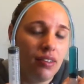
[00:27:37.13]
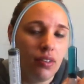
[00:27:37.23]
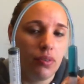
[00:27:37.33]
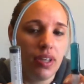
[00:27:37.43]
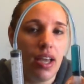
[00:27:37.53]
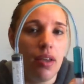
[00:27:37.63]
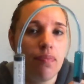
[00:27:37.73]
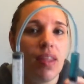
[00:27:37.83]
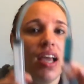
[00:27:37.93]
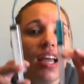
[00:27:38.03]
Okay,
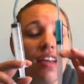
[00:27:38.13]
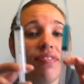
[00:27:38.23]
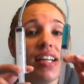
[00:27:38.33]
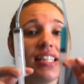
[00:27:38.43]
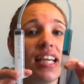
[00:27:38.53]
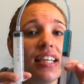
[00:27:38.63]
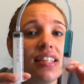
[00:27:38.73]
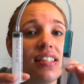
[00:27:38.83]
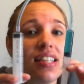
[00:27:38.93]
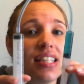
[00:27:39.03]
if I take
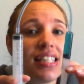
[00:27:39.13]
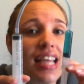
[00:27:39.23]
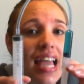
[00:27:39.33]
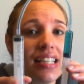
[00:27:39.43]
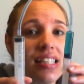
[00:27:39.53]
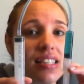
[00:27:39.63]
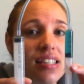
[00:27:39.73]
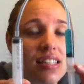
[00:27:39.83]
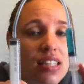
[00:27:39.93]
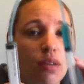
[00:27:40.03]
this exact
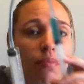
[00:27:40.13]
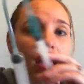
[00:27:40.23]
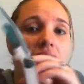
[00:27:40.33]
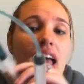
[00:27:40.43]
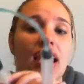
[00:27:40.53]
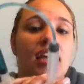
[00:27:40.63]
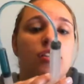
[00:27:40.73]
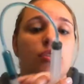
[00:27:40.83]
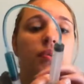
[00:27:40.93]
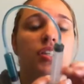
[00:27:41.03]
system and I
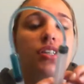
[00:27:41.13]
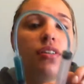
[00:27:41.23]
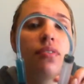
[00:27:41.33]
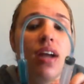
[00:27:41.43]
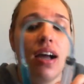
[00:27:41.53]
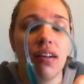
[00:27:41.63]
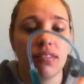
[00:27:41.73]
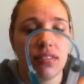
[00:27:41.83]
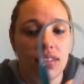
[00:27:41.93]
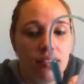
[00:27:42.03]
switch it around,